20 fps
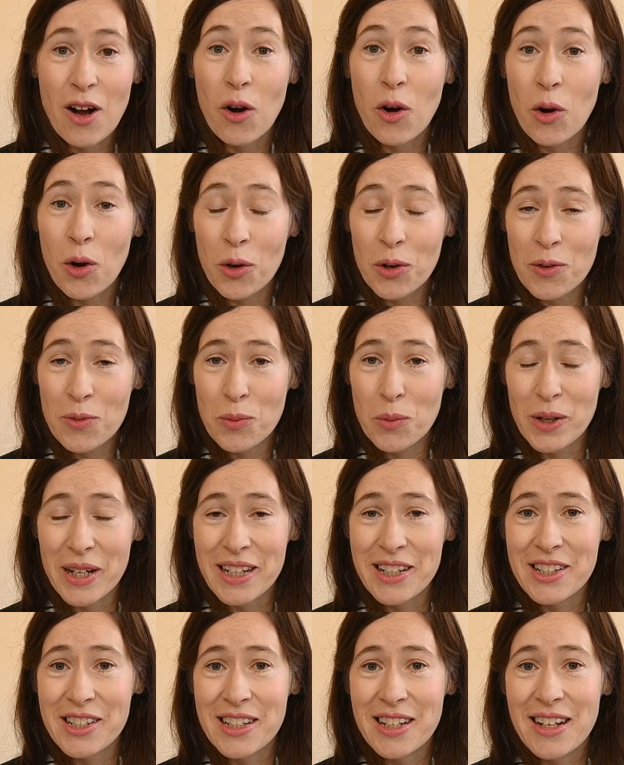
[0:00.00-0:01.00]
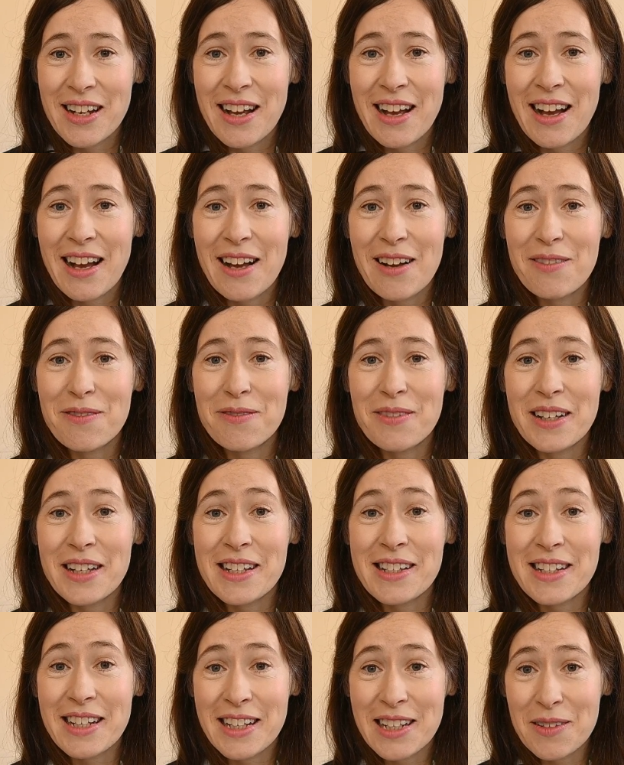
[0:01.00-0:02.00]
all of which have a
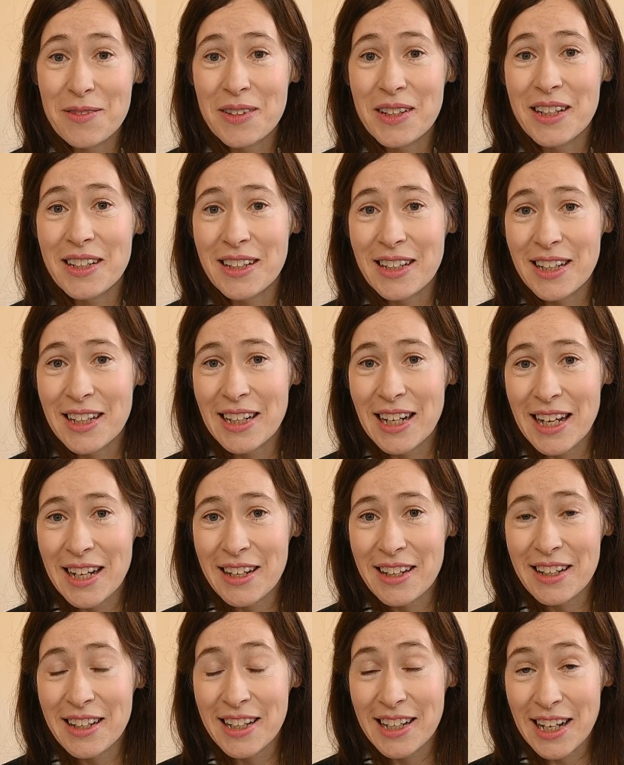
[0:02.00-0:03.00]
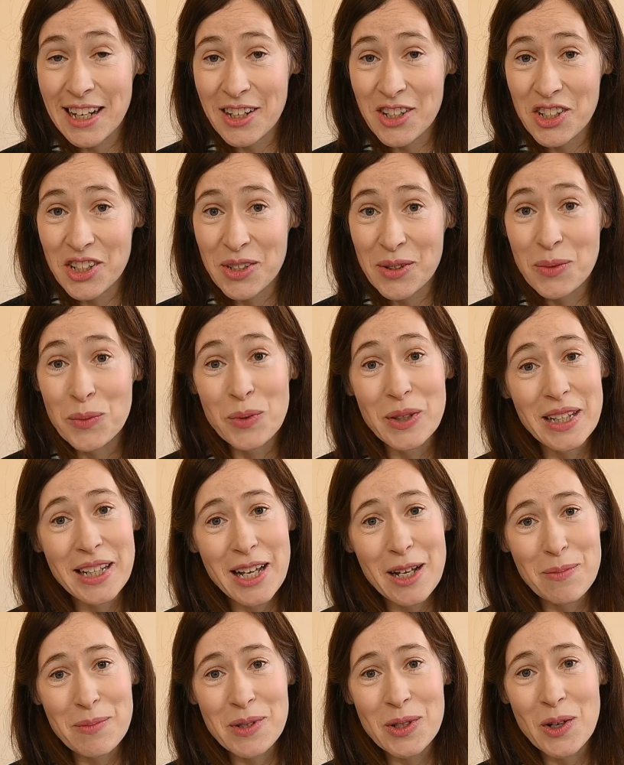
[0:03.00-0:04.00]
significant connection with
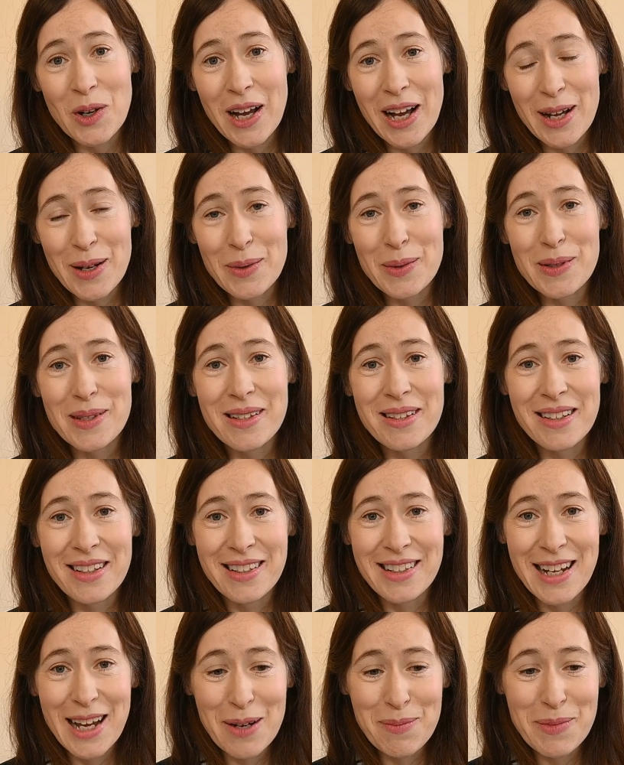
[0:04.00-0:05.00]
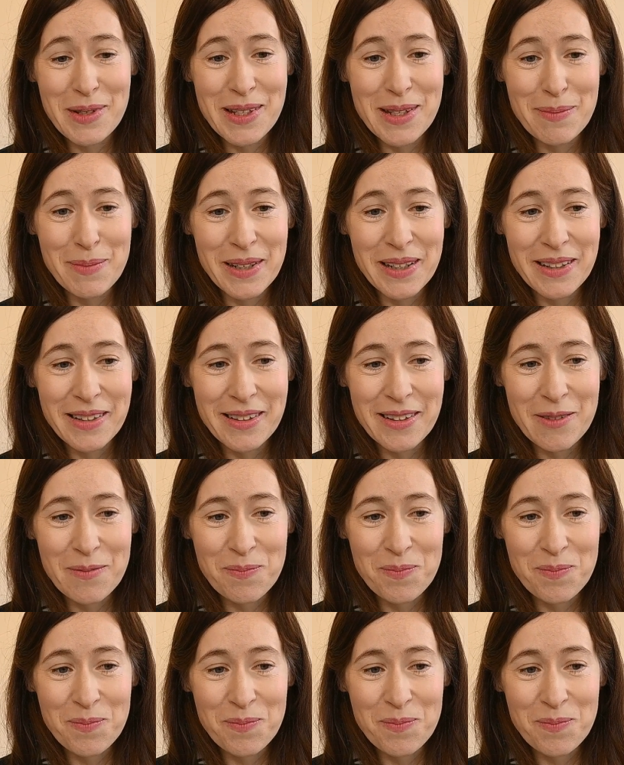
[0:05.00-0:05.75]
Kelmscott House and Hammersmith.